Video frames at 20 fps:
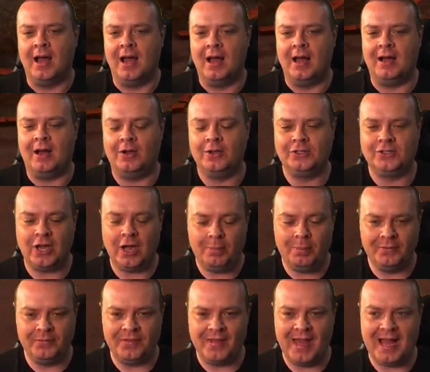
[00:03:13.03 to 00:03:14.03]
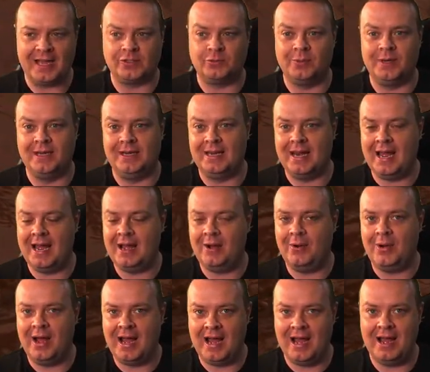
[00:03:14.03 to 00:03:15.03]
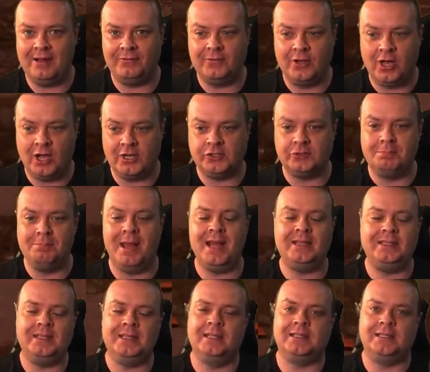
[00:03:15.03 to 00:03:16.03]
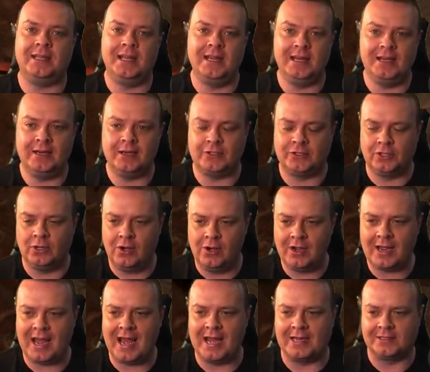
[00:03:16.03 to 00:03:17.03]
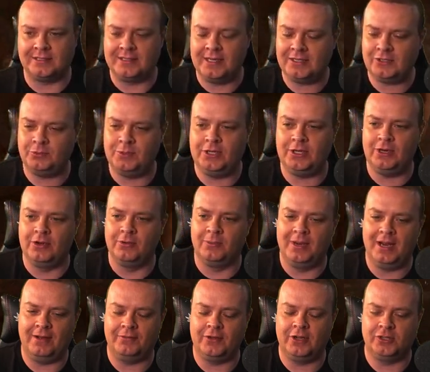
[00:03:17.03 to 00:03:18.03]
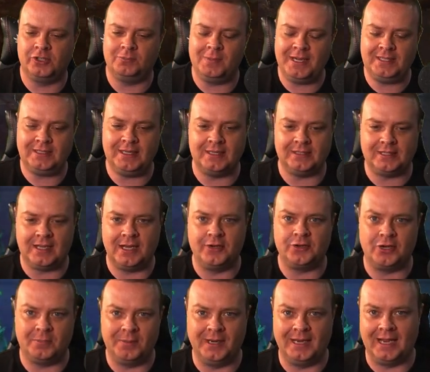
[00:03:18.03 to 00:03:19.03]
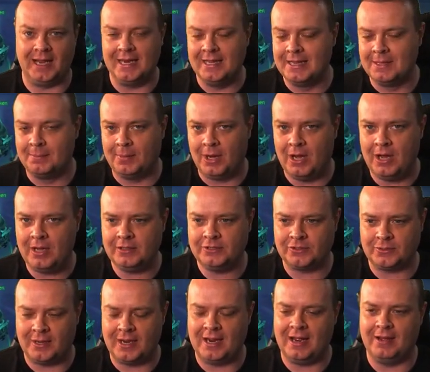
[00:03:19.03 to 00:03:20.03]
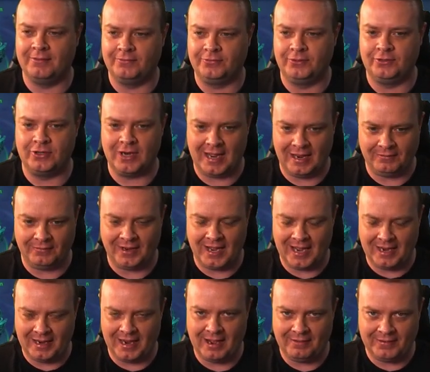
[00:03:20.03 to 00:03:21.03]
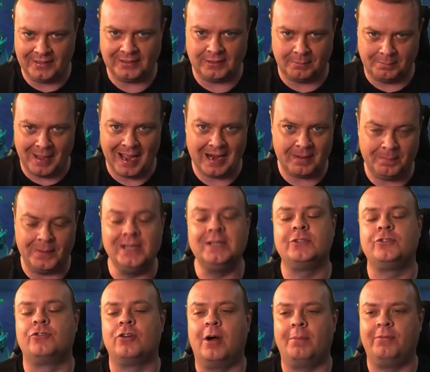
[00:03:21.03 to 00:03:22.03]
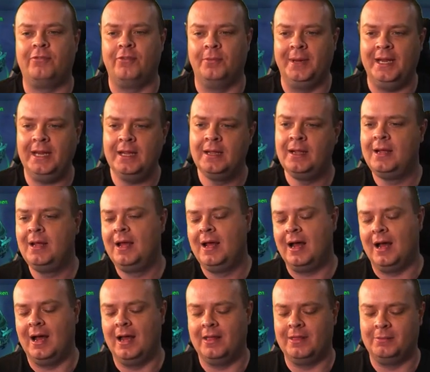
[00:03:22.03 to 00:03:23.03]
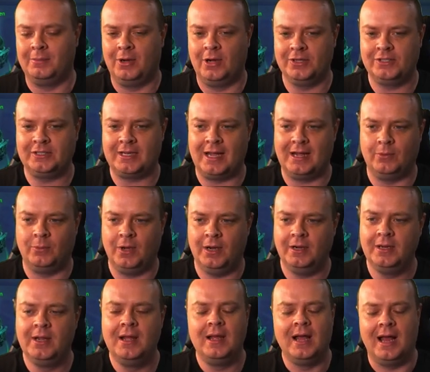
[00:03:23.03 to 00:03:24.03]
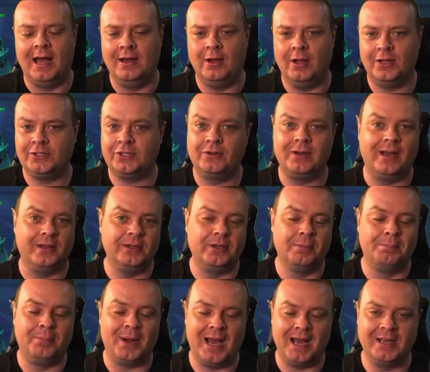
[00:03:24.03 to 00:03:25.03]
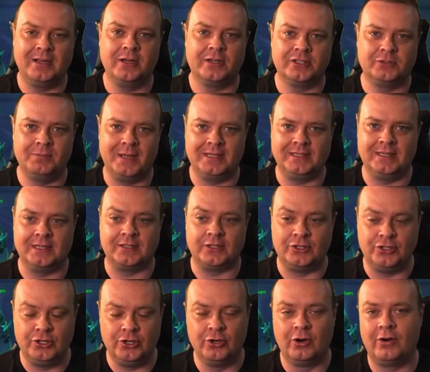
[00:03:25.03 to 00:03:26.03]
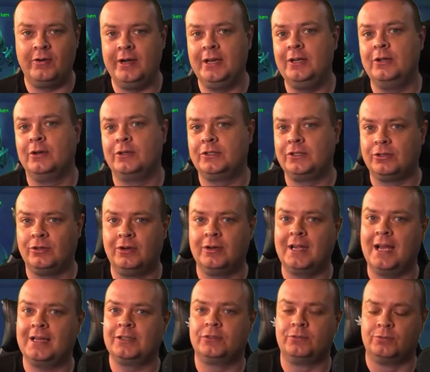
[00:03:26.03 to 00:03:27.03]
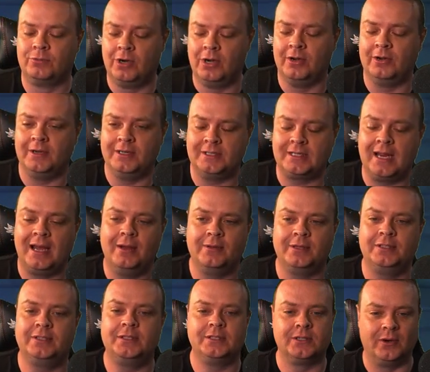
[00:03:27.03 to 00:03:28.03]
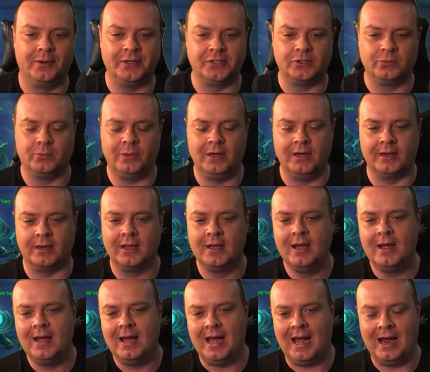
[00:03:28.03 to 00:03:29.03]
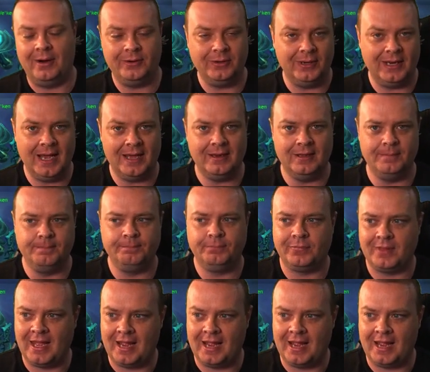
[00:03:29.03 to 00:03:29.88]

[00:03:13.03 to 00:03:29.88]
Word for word: Uh, on top of that, we now have cosmetics in Torghast. Yes, we do. We have cosmetics that are dropping in the Maw. So I have, I have had the back piece drop for me, uh, the Maw style one. And also now you can buy cosmetics during your Torghast run is how this is going to work. How do you get them?